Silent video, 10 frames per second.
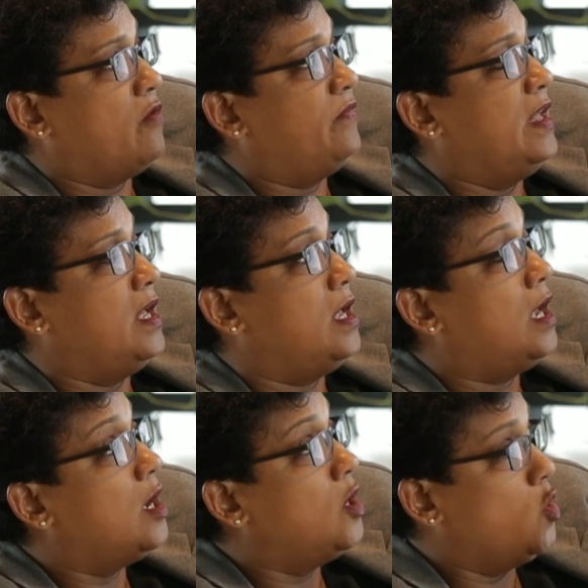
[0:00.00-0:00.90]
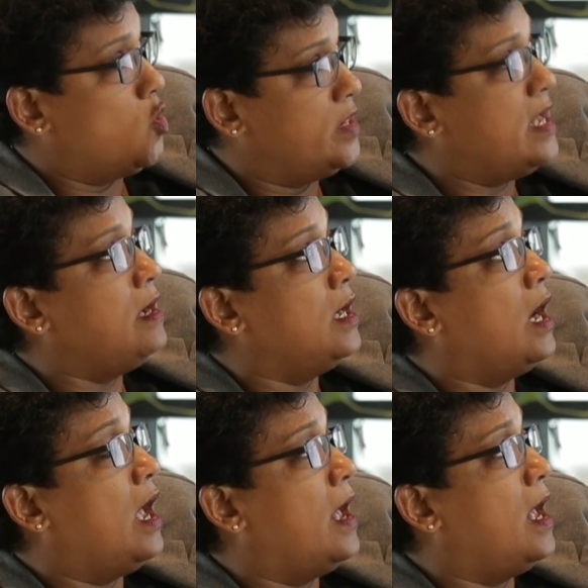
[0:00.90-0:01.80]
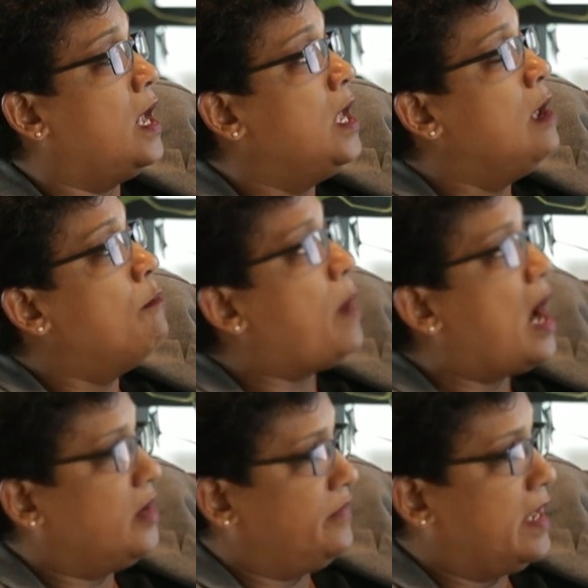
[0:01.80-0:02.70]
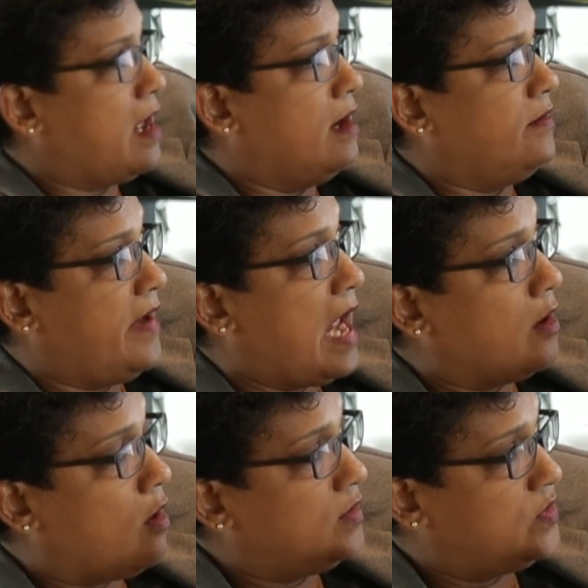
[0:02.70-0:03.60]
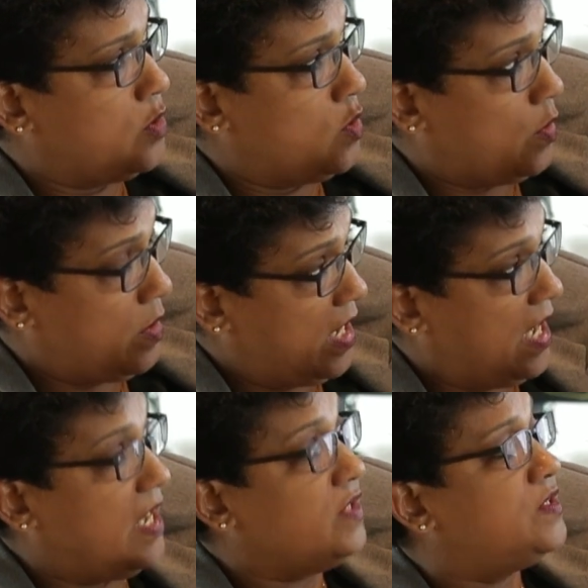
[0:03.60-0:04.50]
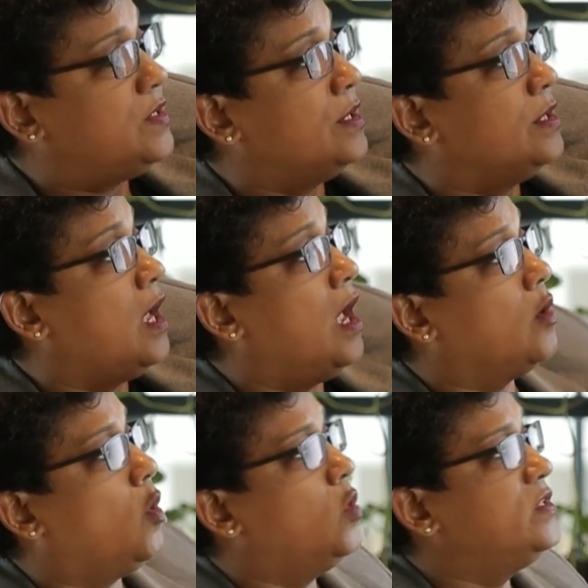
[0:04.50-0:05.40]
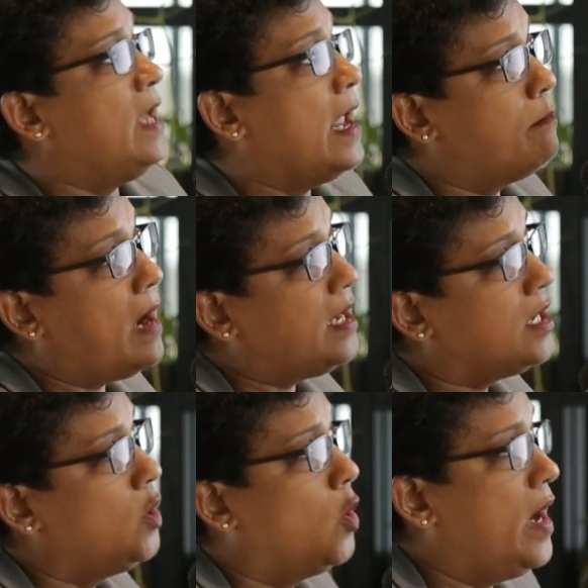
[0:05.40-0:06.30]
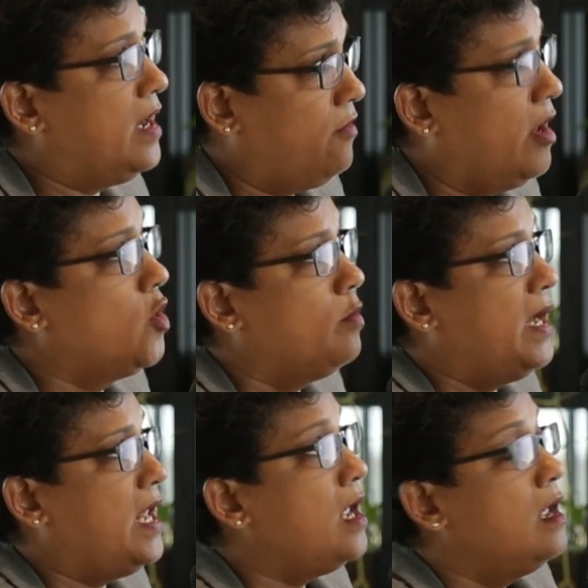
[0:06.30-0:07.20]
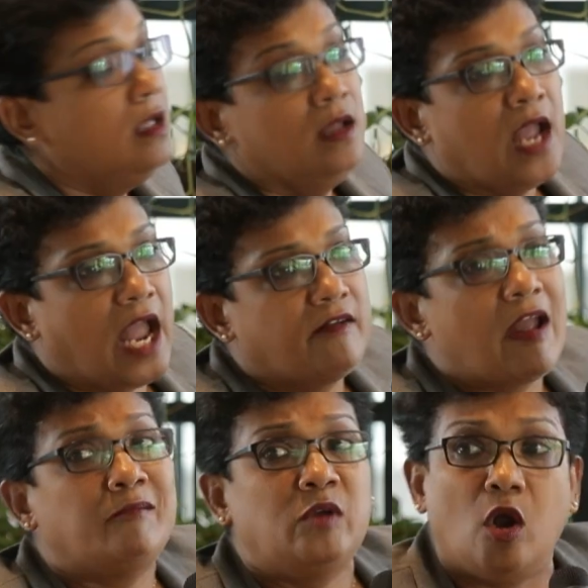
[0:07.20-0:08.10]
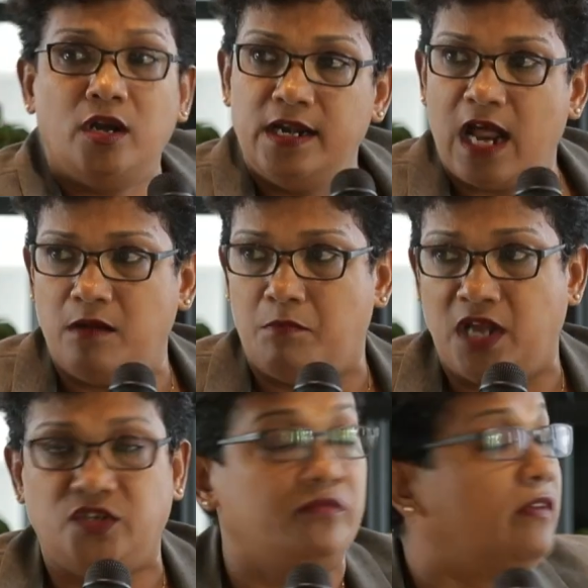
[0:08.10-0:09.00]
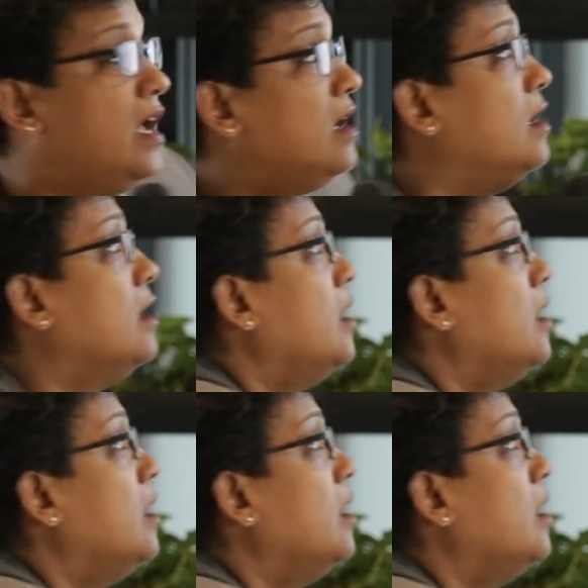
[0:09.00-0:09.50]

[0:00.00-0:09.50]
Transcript: of the northern part of the country and also east coast like Batticaloa and Trincomalee, I have not done much work.